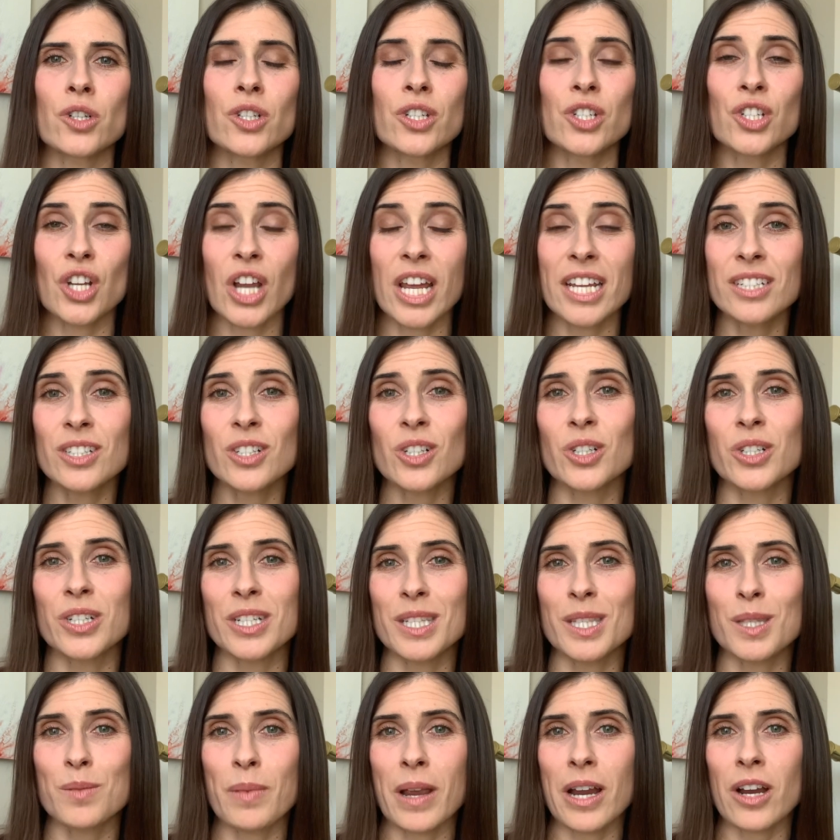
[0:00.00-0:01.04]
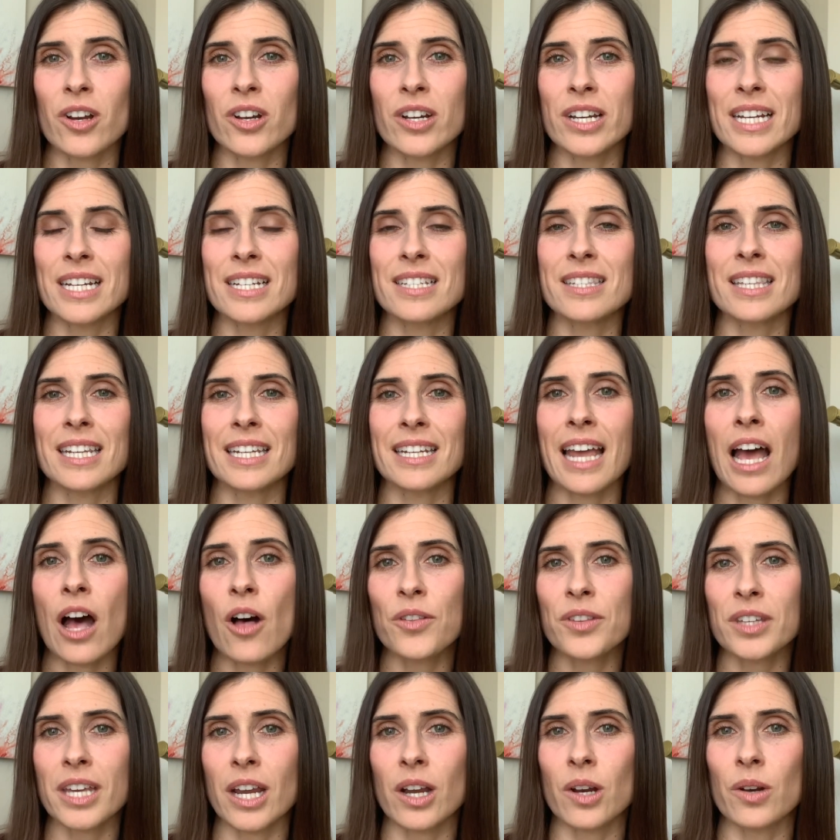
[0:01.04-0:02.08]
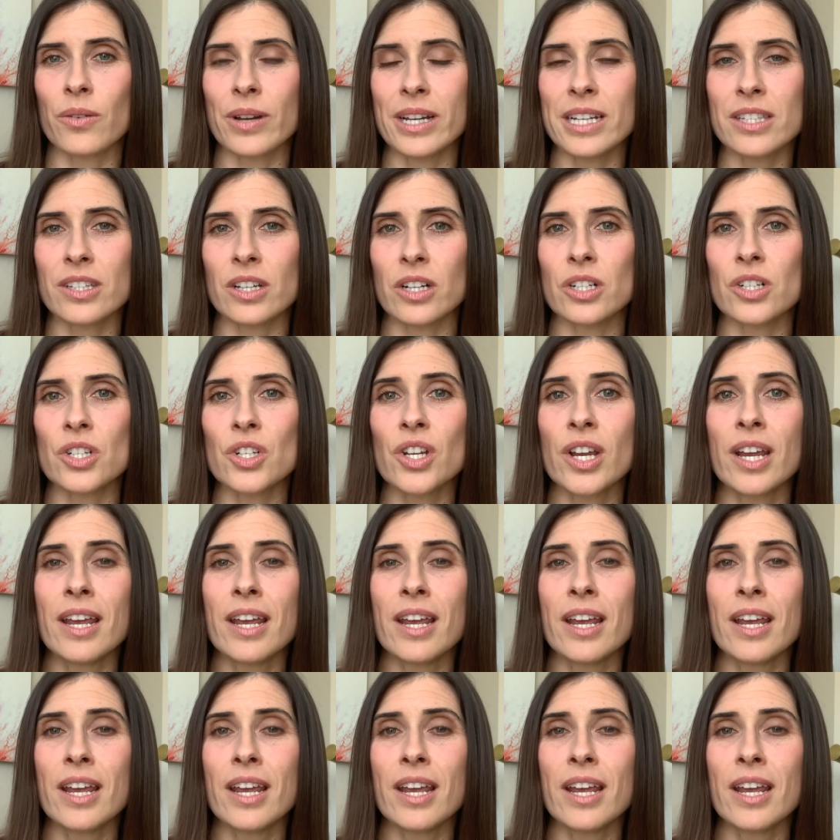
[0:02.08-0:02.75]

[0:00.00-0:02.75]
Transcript: gender disparities in healthcare research